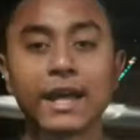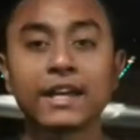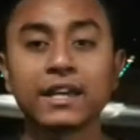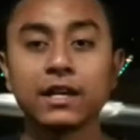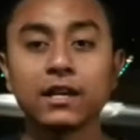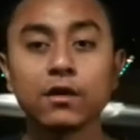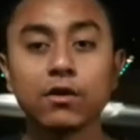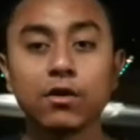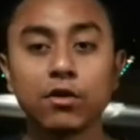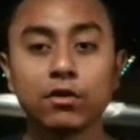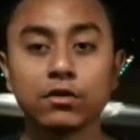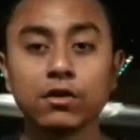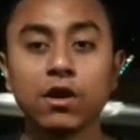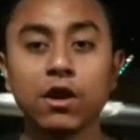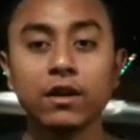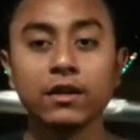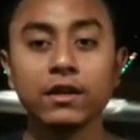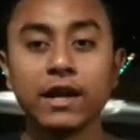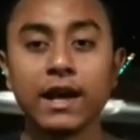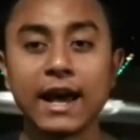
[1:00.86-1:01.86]
Like it or
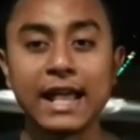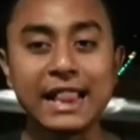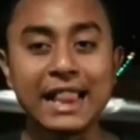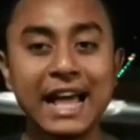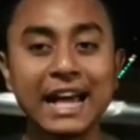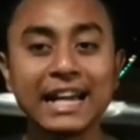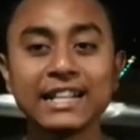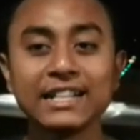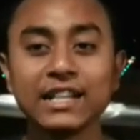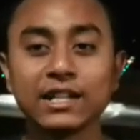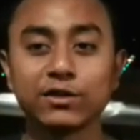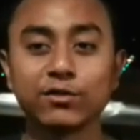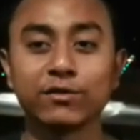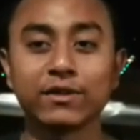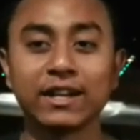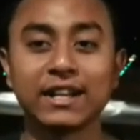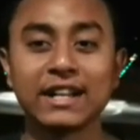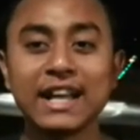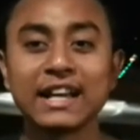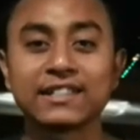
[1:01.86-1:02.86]
not, airlines need
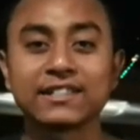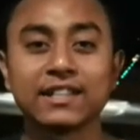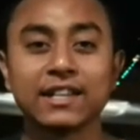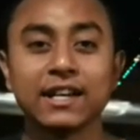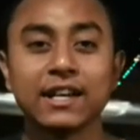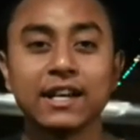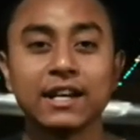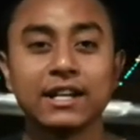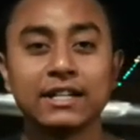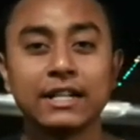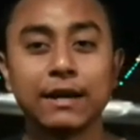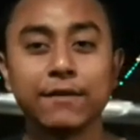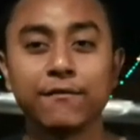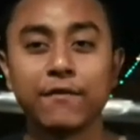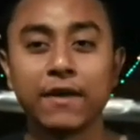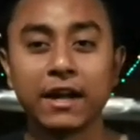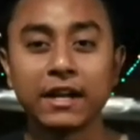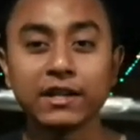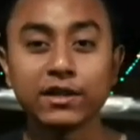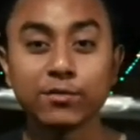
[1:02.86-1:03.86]
to realize that
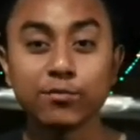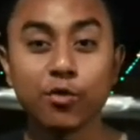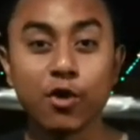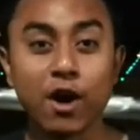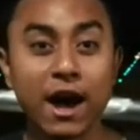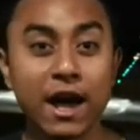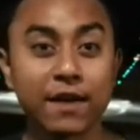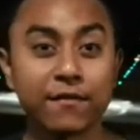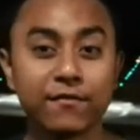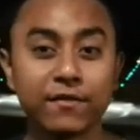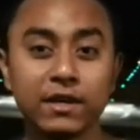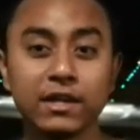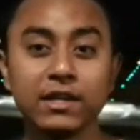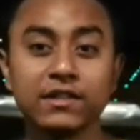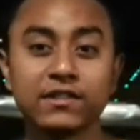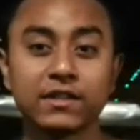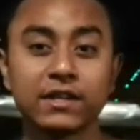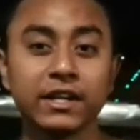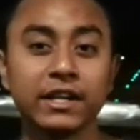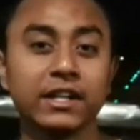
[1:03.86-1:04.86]
very small
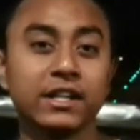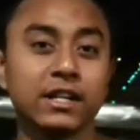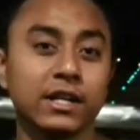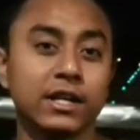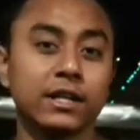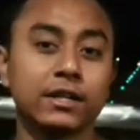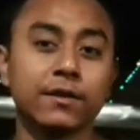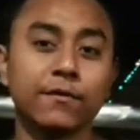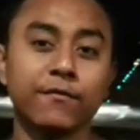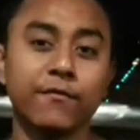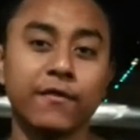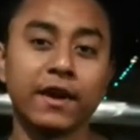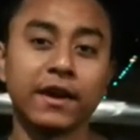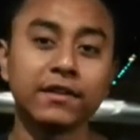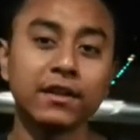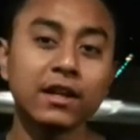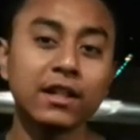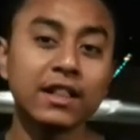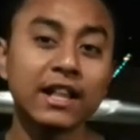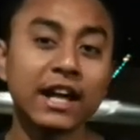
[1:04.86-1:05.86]
IFE screen is a
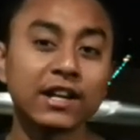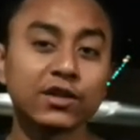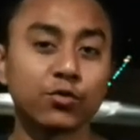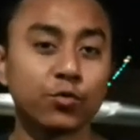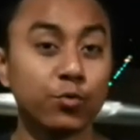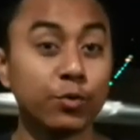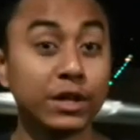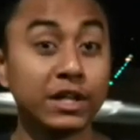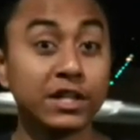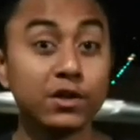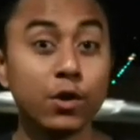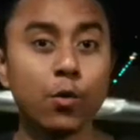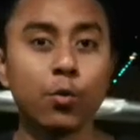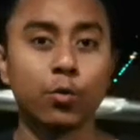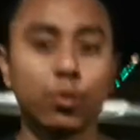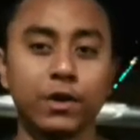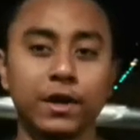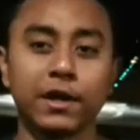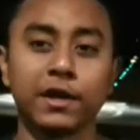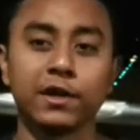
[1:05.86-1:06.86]
very large window
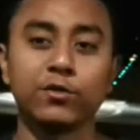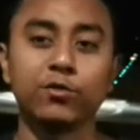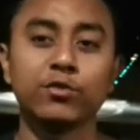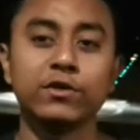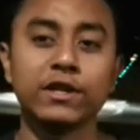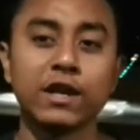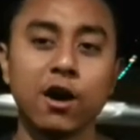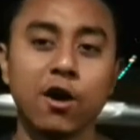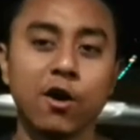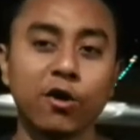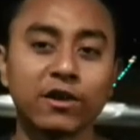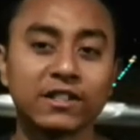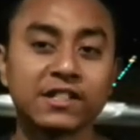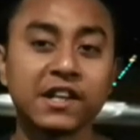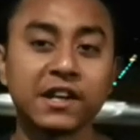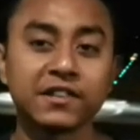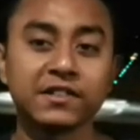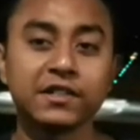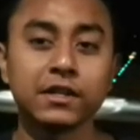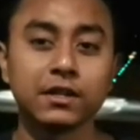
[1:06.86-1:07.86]
into their
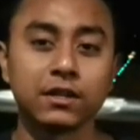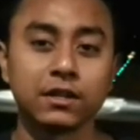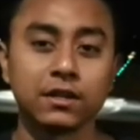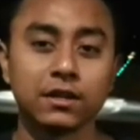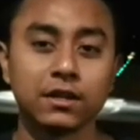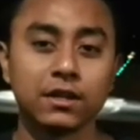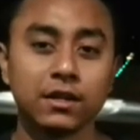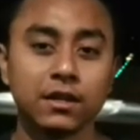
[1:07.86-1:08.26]
organization.